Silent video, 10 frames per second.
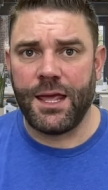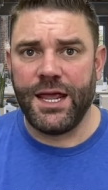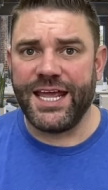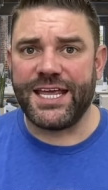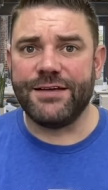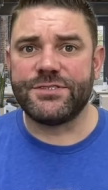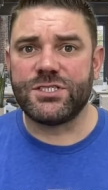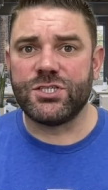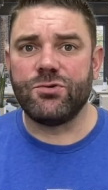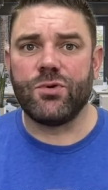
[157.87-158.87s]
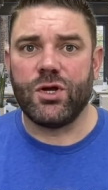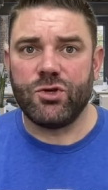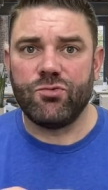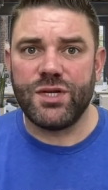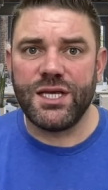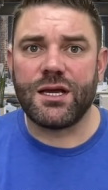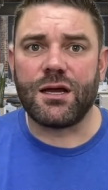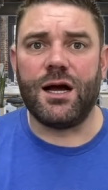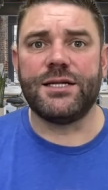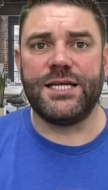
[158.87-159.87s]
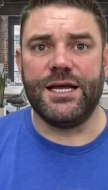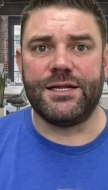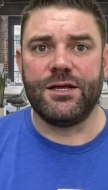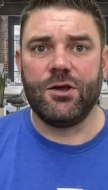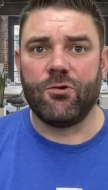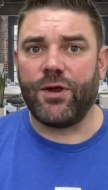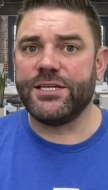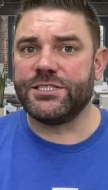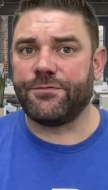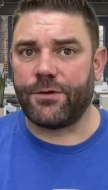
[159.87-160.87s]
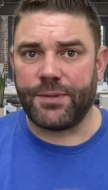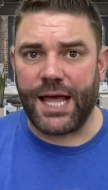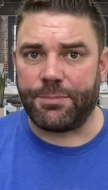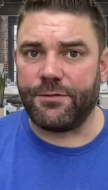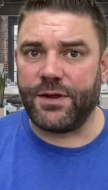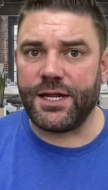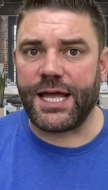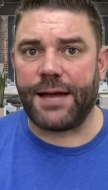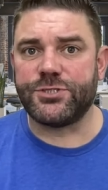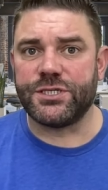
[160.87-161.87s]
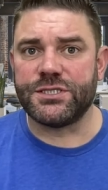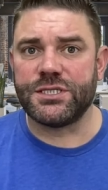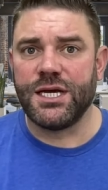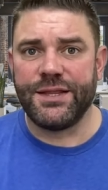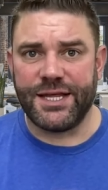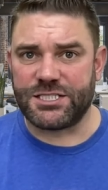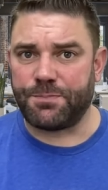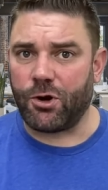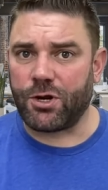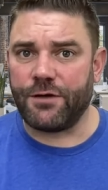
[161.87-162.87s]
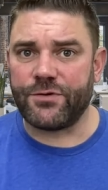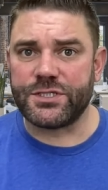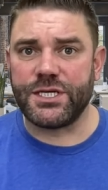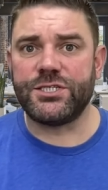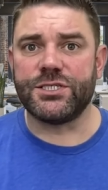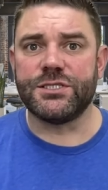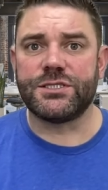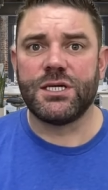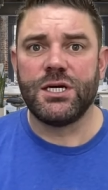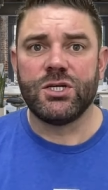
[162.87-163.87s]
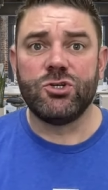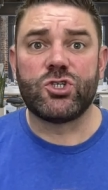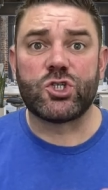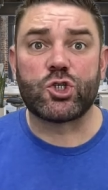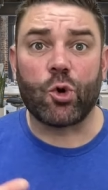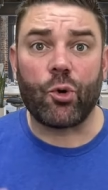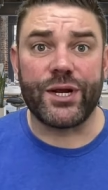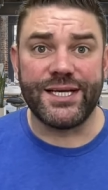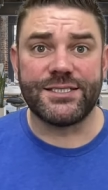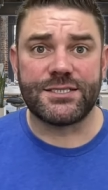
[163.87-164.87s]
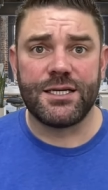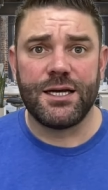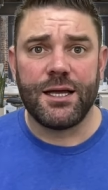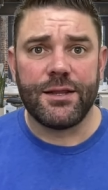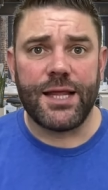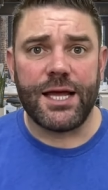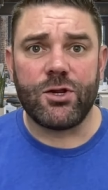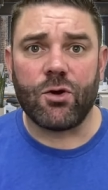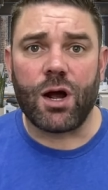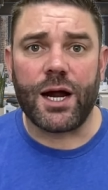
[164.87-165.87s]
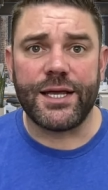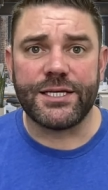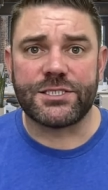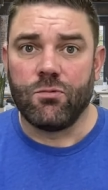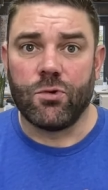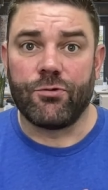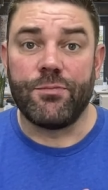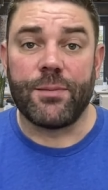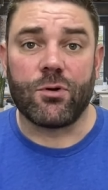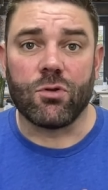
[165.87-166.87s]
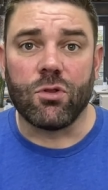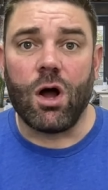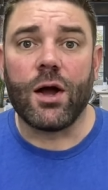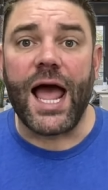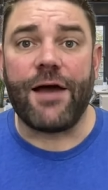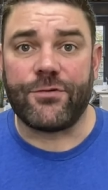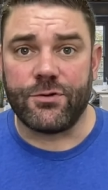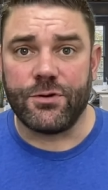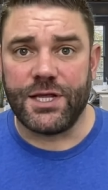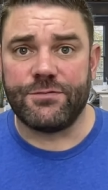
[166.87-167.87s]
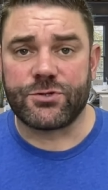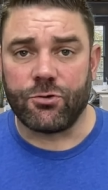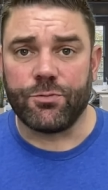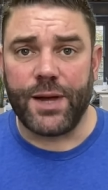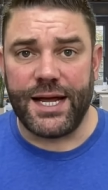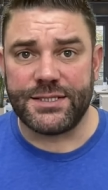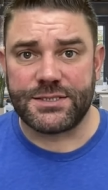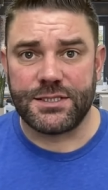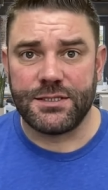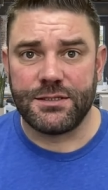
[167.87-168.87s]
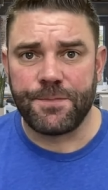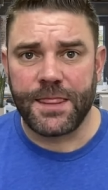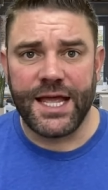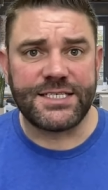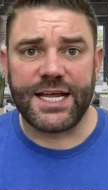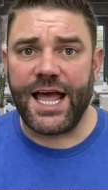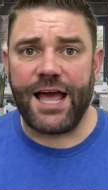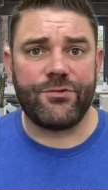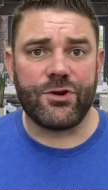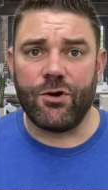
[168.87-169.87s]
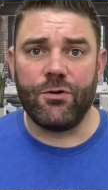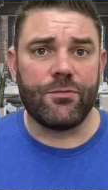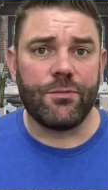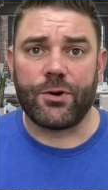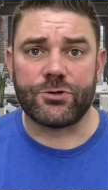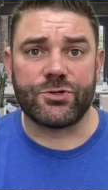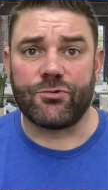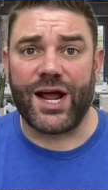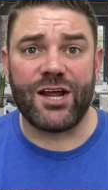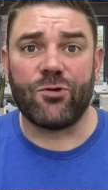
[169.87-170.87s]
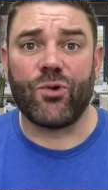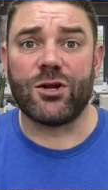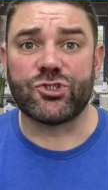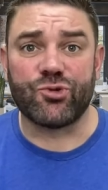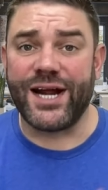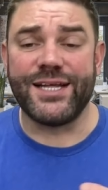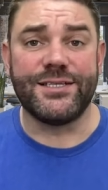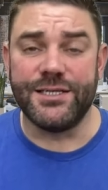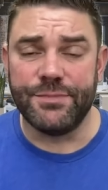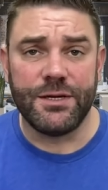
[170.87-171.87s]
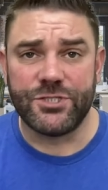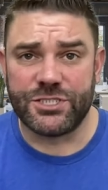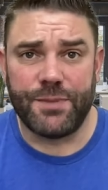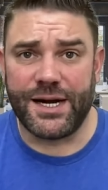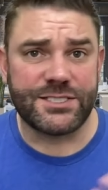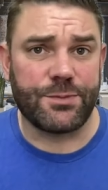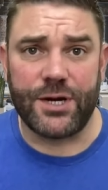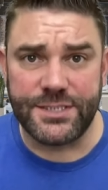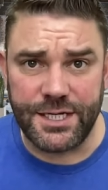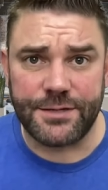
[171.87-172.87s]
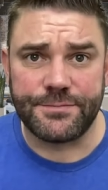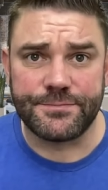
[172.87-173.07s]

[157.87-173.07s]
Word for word: It gives you unique content ranging from captivating captions that spark conversations to stories that your audience will remember long after they've scrolled past. It's like having your own personal Ryan Reynolds writing team, just minus the price tag.